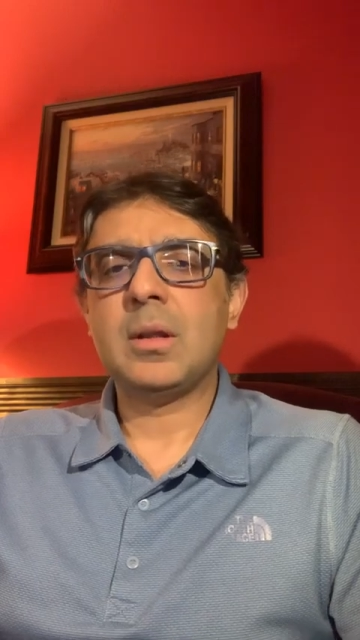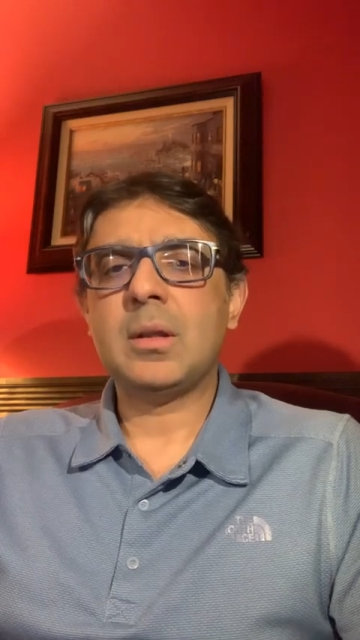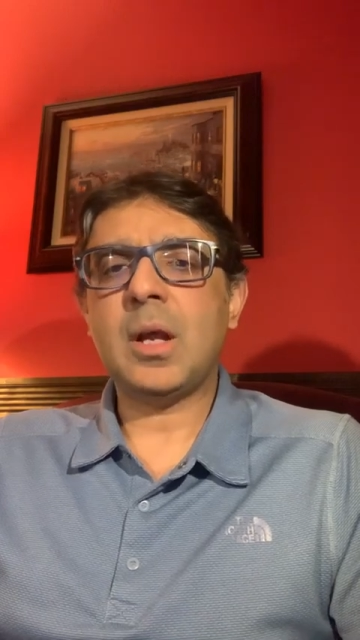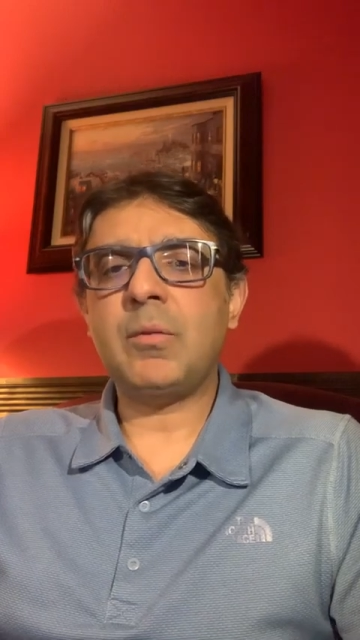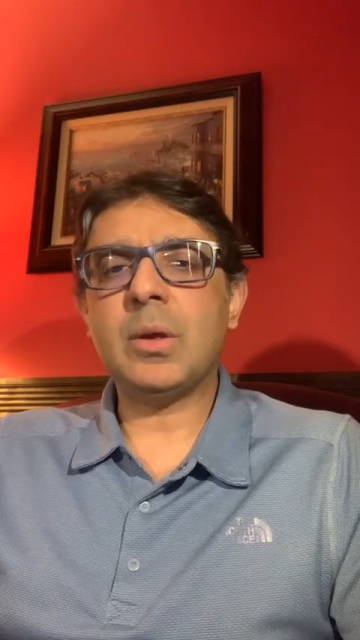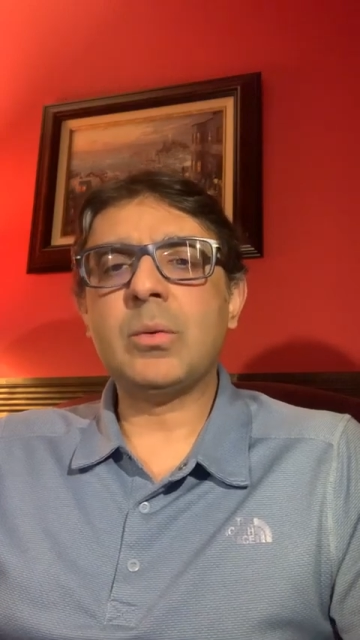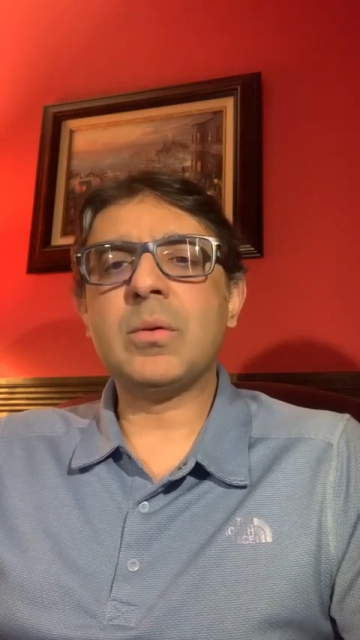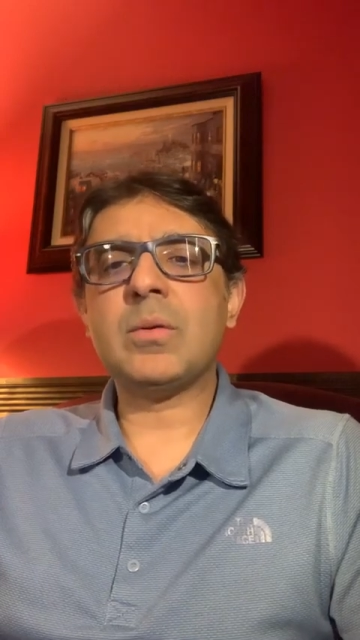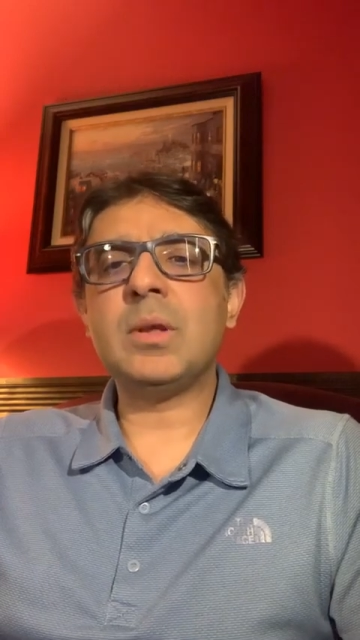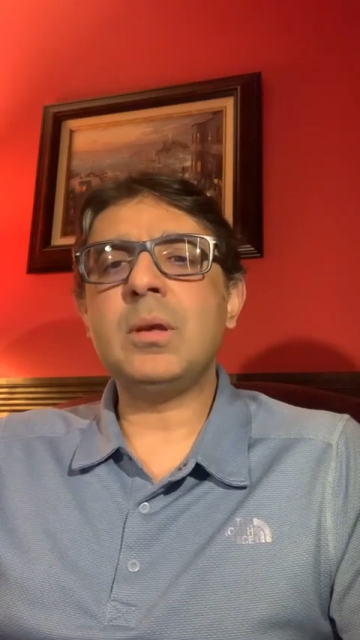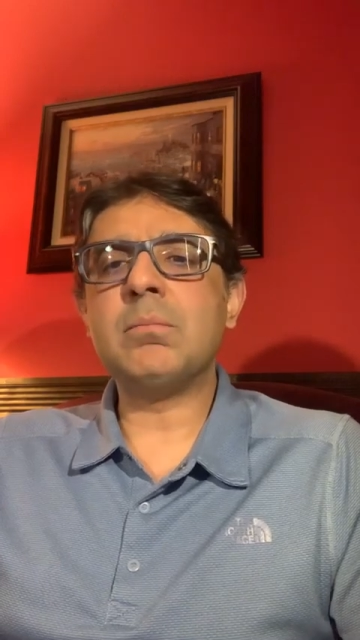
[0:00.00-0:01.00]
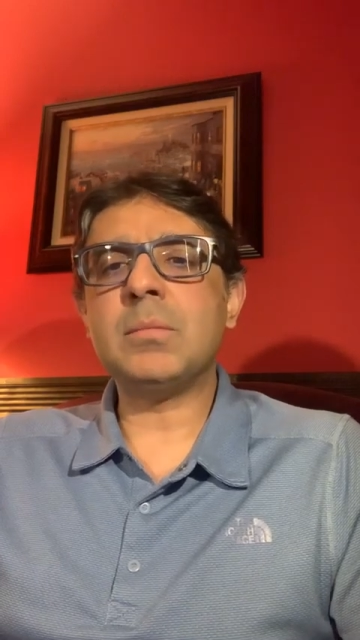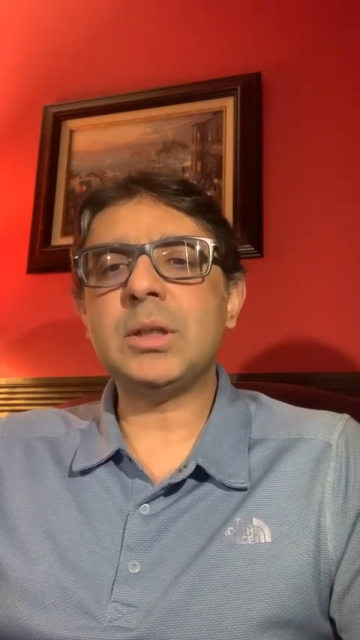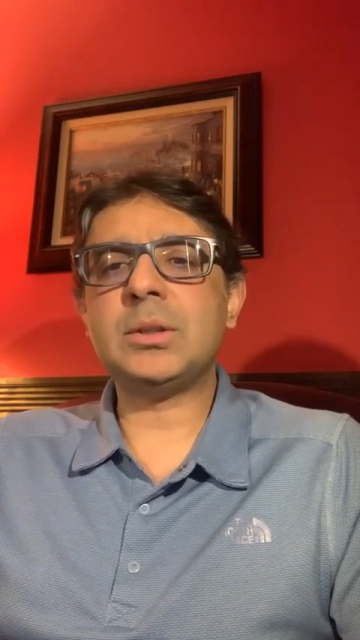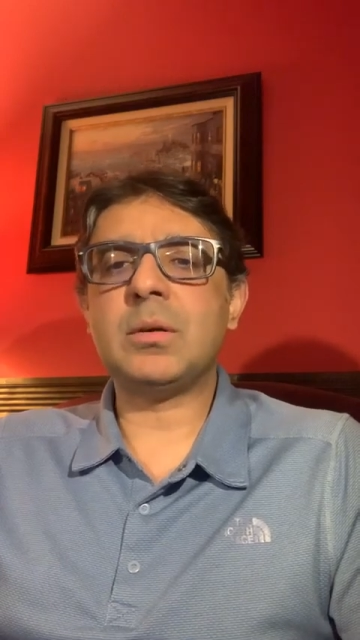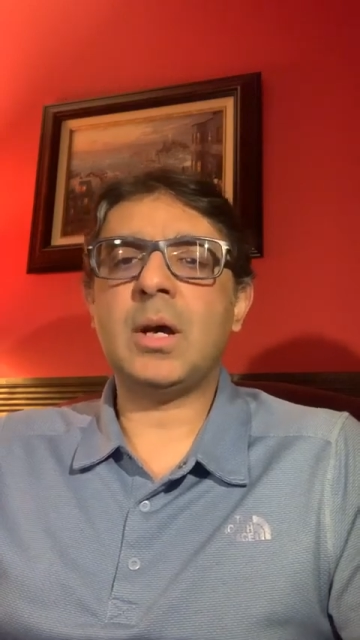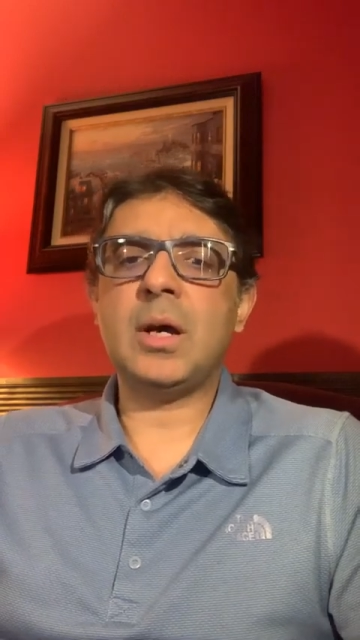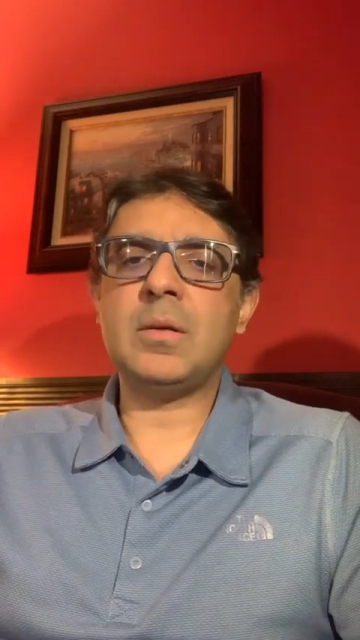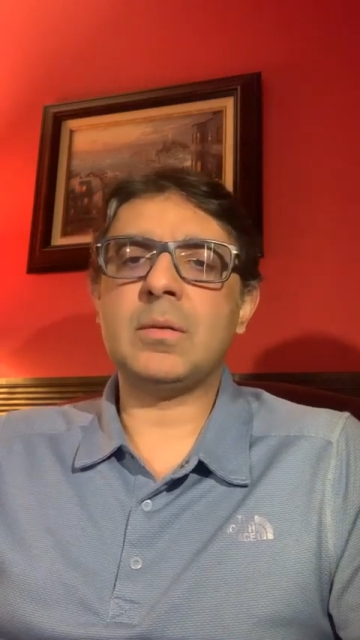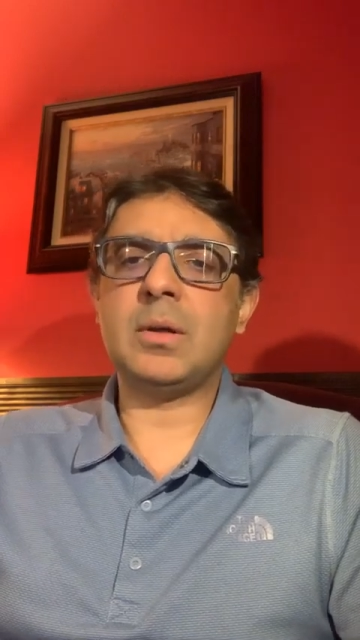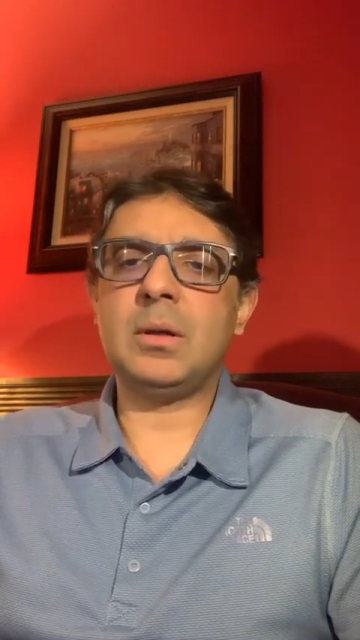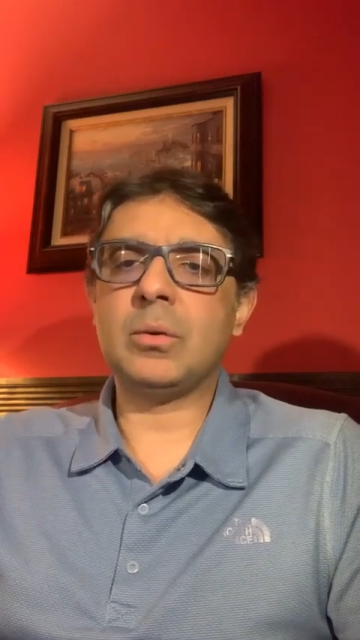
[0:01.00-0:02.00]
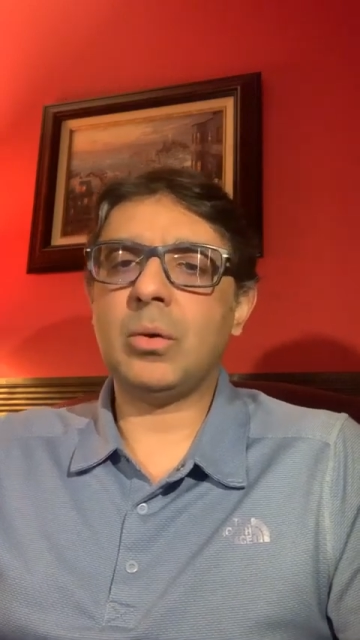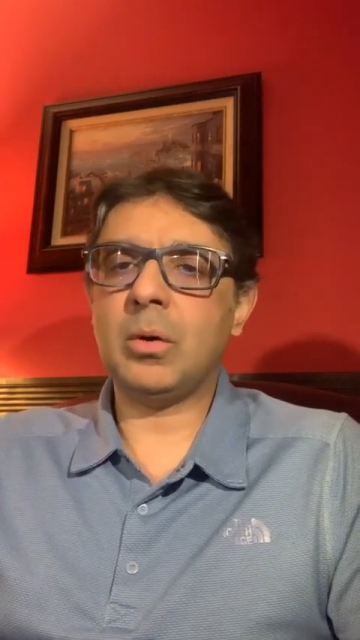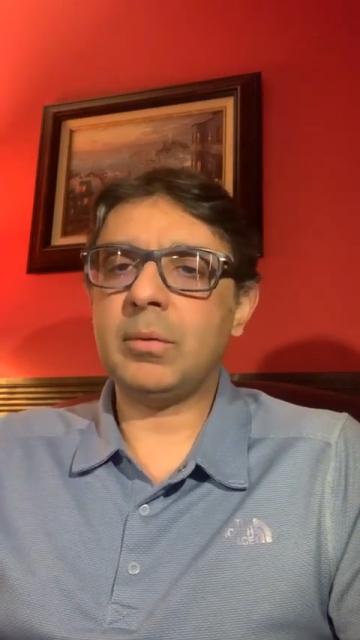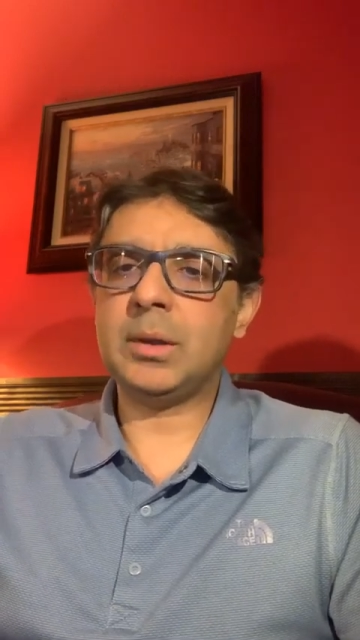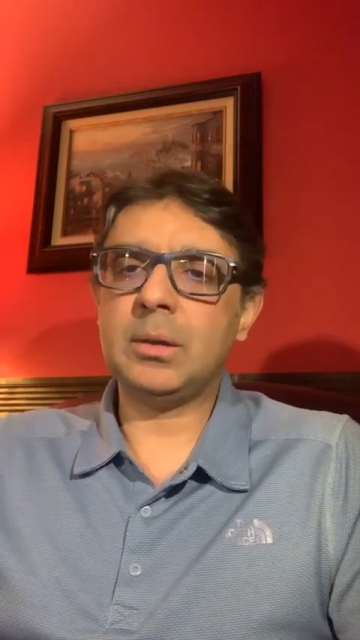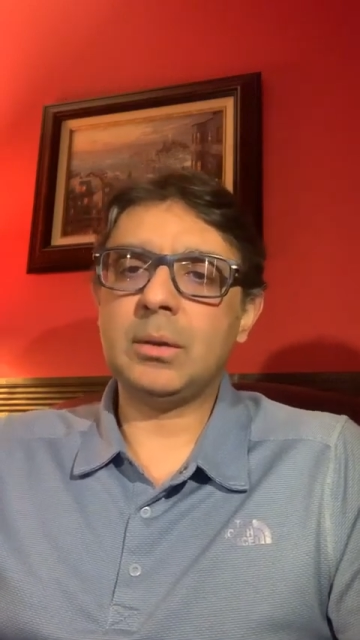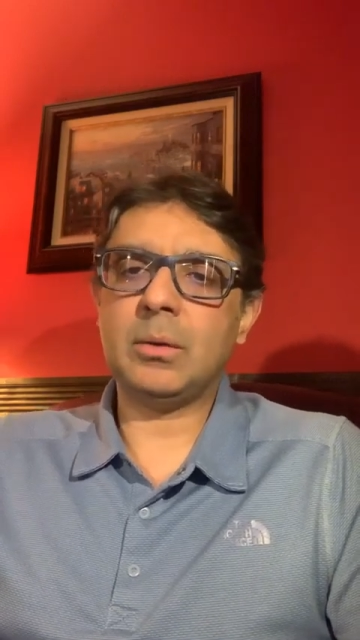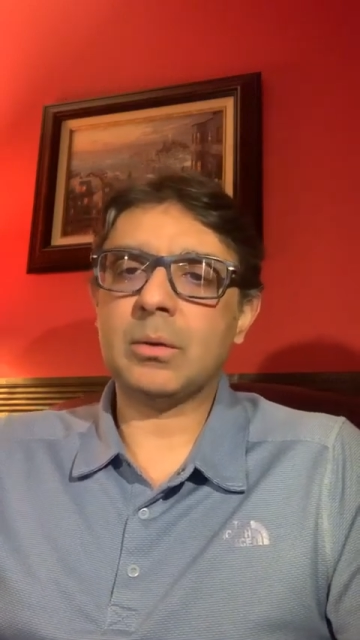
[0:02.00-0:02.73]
that we could see much rise in COVID